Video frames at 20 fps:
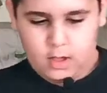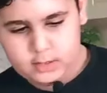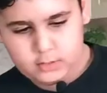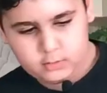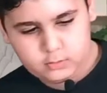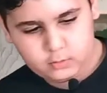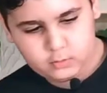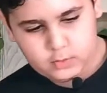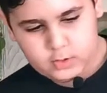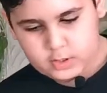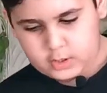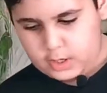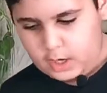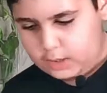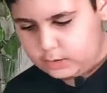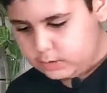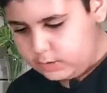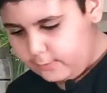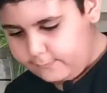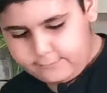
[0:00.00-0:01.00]
And we
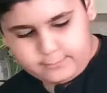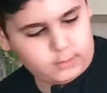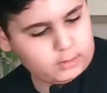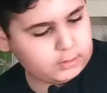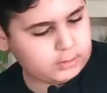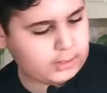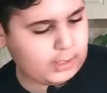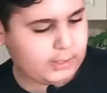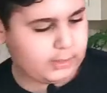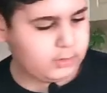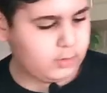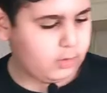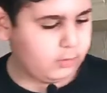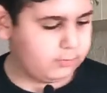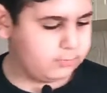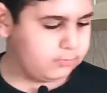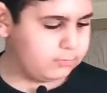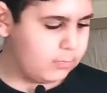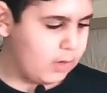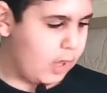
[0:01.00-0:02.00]
got the
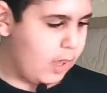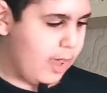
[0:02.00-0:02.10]
volcano.